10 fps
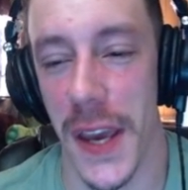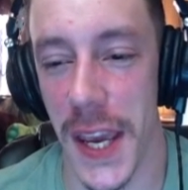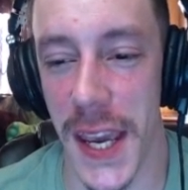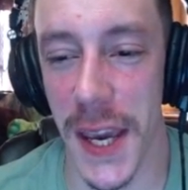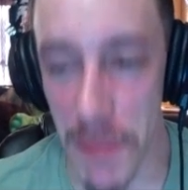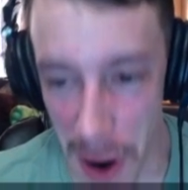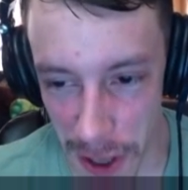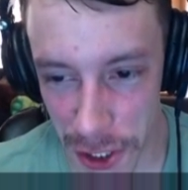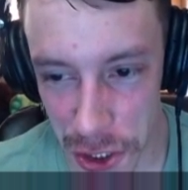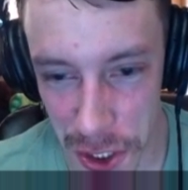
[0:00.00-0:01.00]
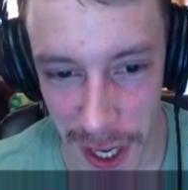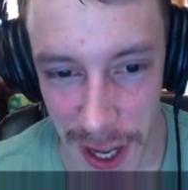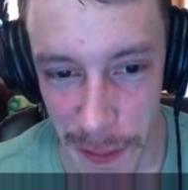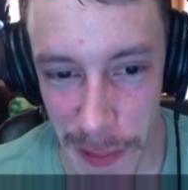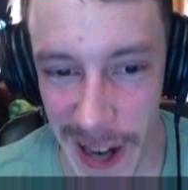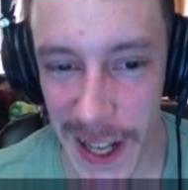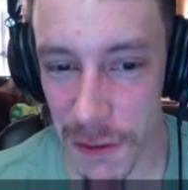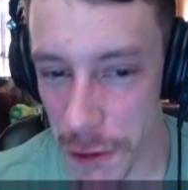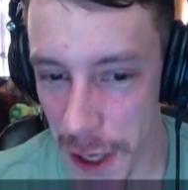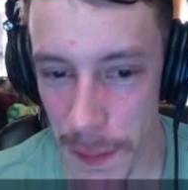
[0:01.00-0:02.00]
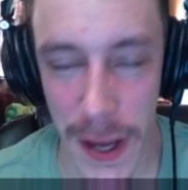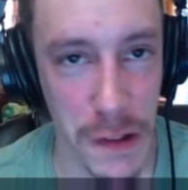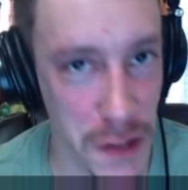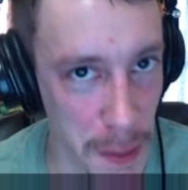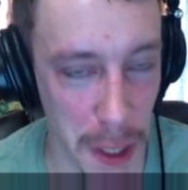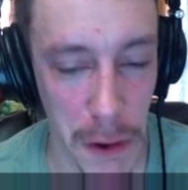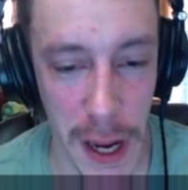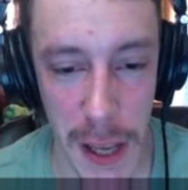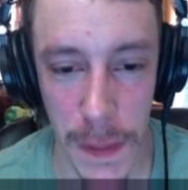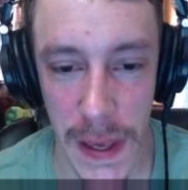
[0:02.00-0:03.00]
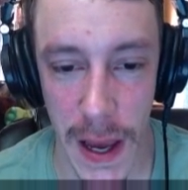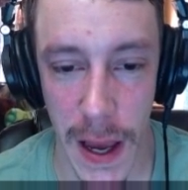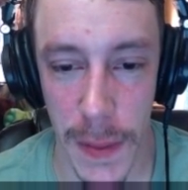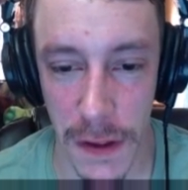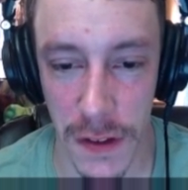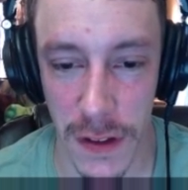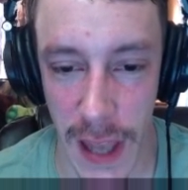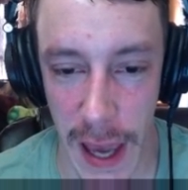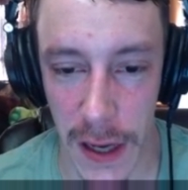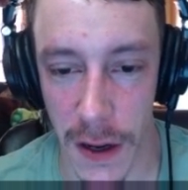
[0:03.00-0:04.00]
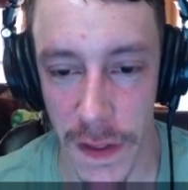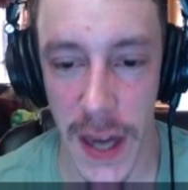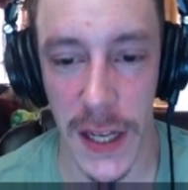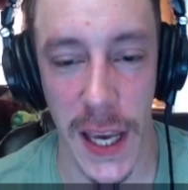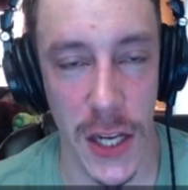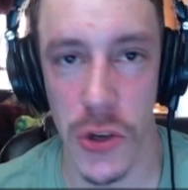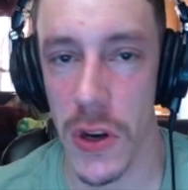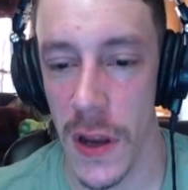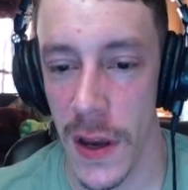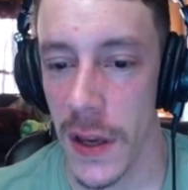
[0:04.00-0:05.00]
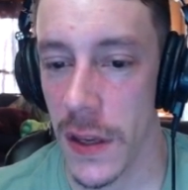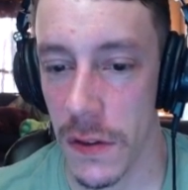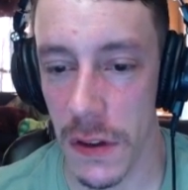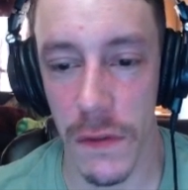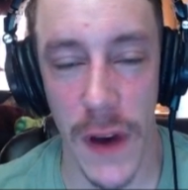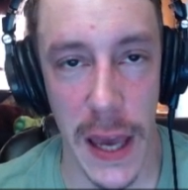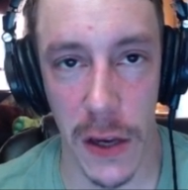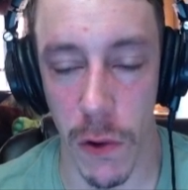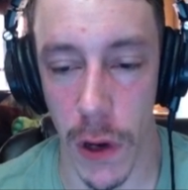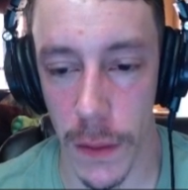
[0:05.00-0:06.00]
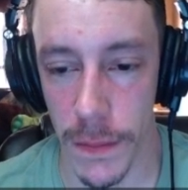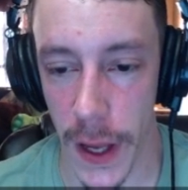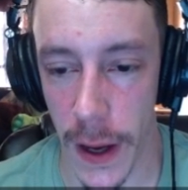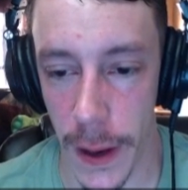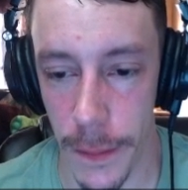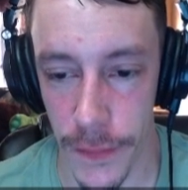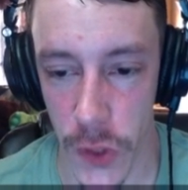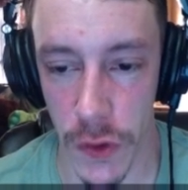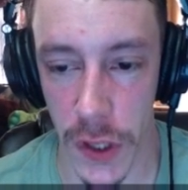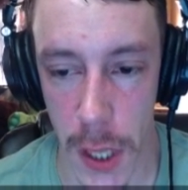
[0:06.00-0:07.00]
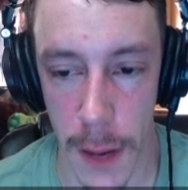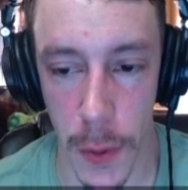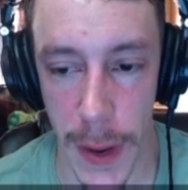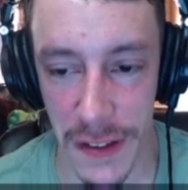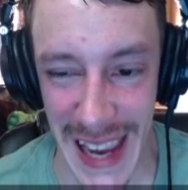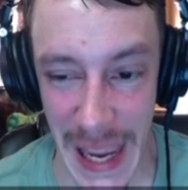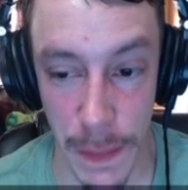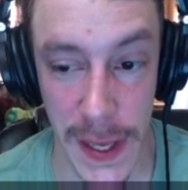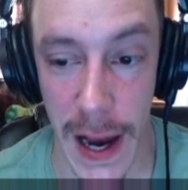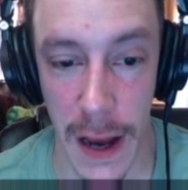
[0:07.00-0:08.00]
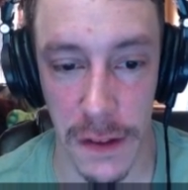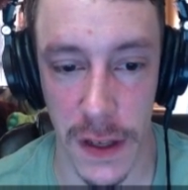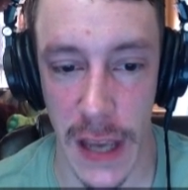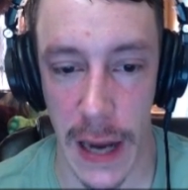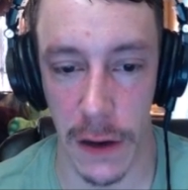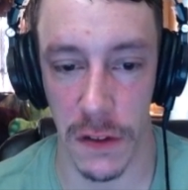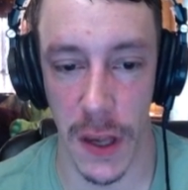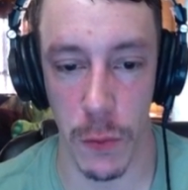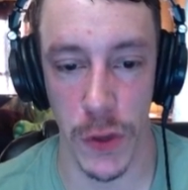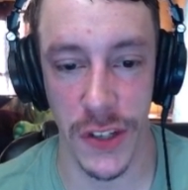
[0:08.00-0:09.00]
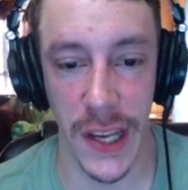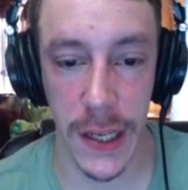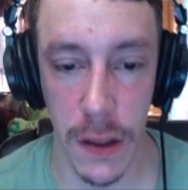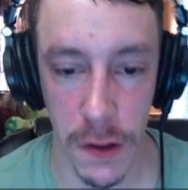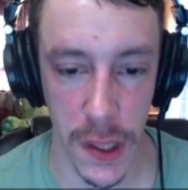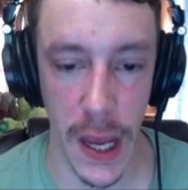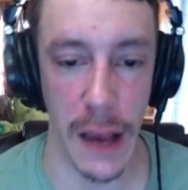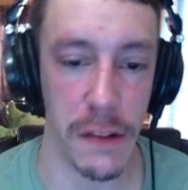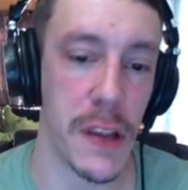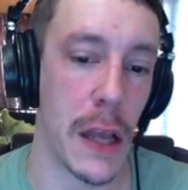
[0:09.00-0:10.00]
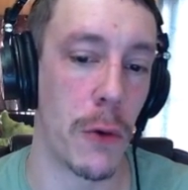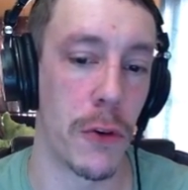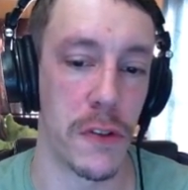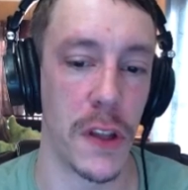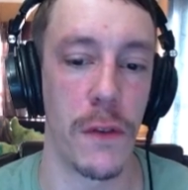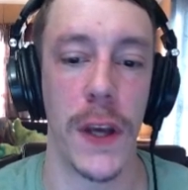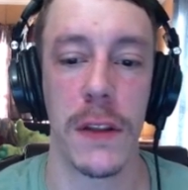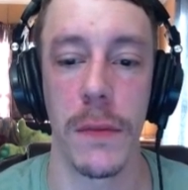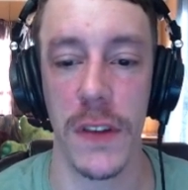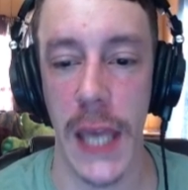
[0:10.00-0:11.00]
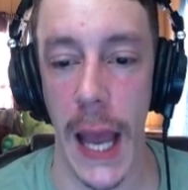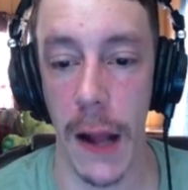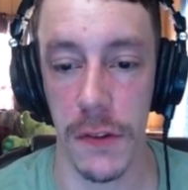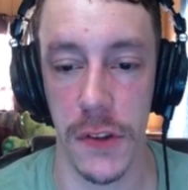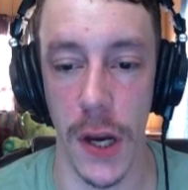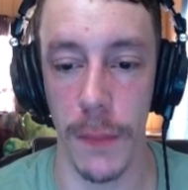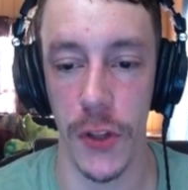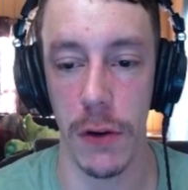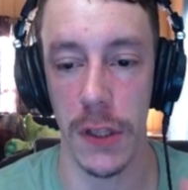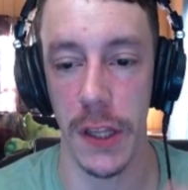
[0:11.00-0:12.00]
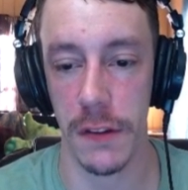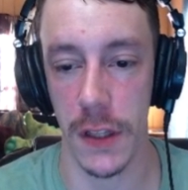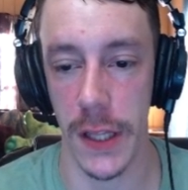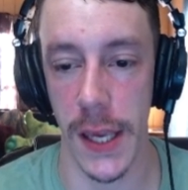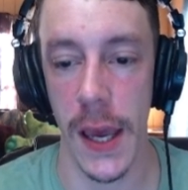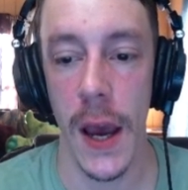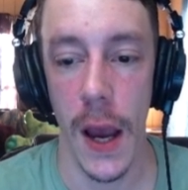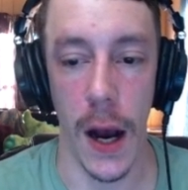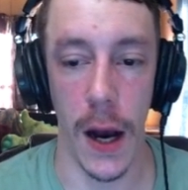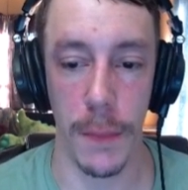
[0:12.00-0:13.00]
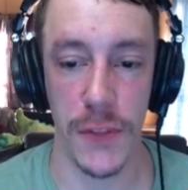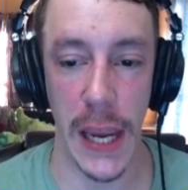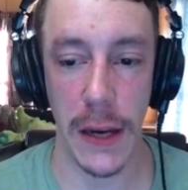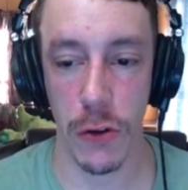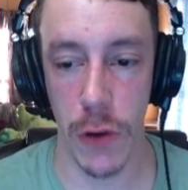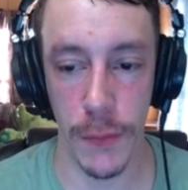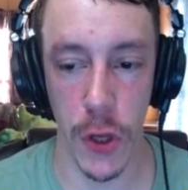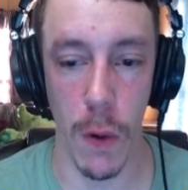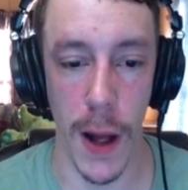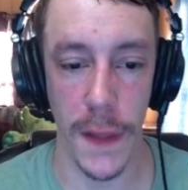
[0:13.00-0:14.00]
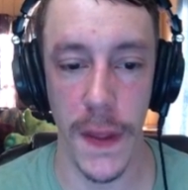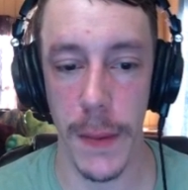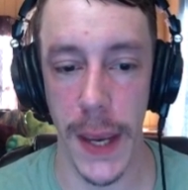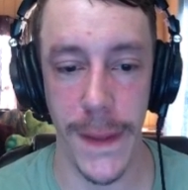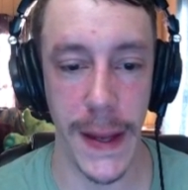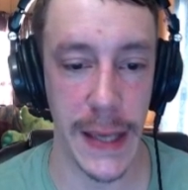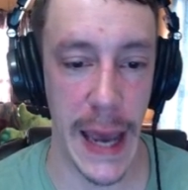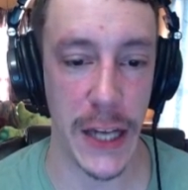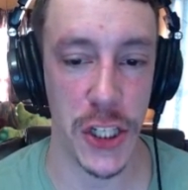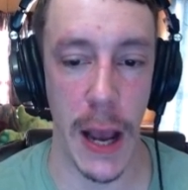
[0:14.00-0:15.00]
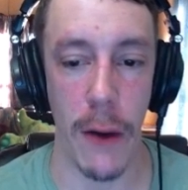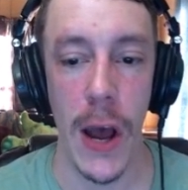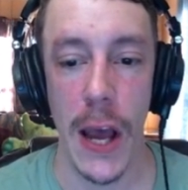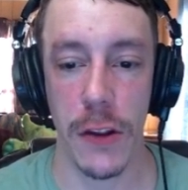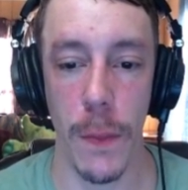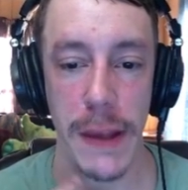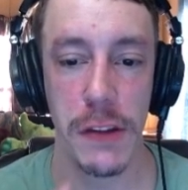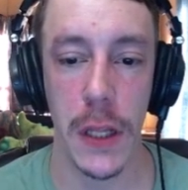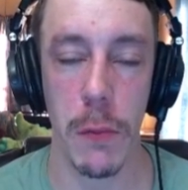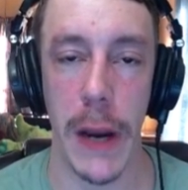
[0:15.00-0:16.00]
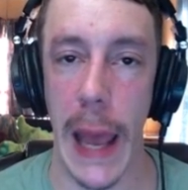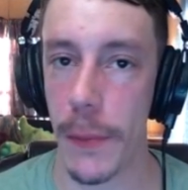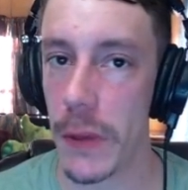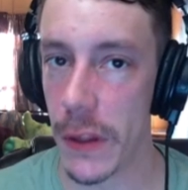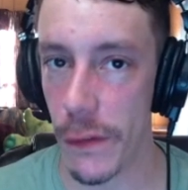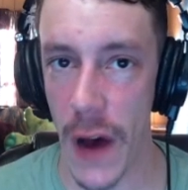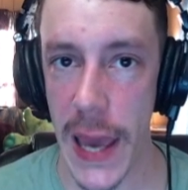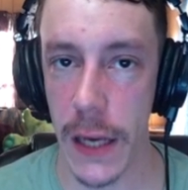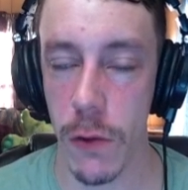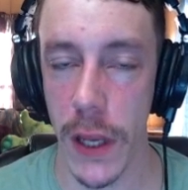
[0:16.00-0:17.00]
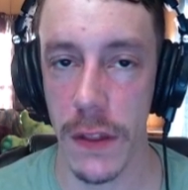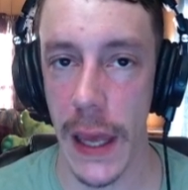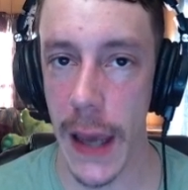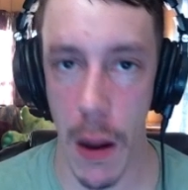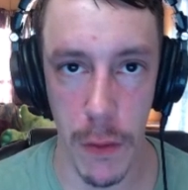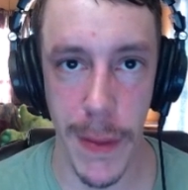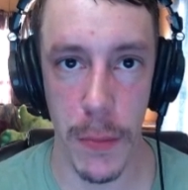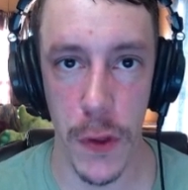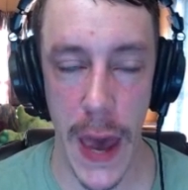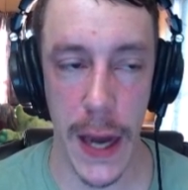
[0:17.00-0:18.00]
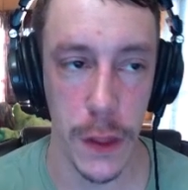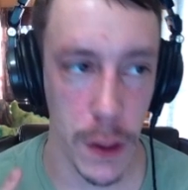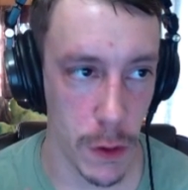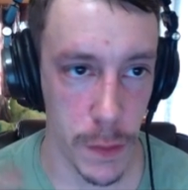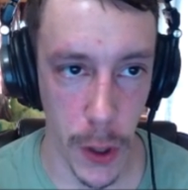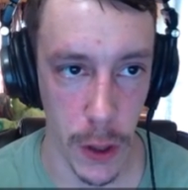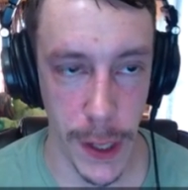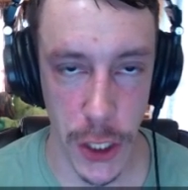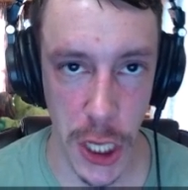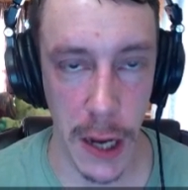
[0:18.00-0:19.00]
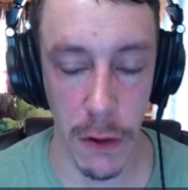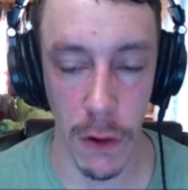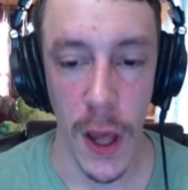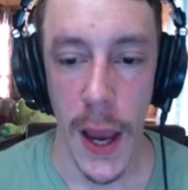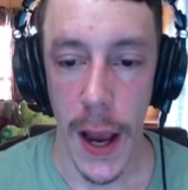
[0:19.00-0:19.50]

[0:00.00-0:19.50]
In March, Binance was hit by a similar A P I-based attack. On that occasion, using Viacoin, um, using compromised A P Is, the attackers set ridiculously high sell orders on the victim's accounts, dumped their illicitly uh, obtained crypto on them, and then cash out. So basically what happened with the Viacoin thing, I remember that. I think it was part of my channel.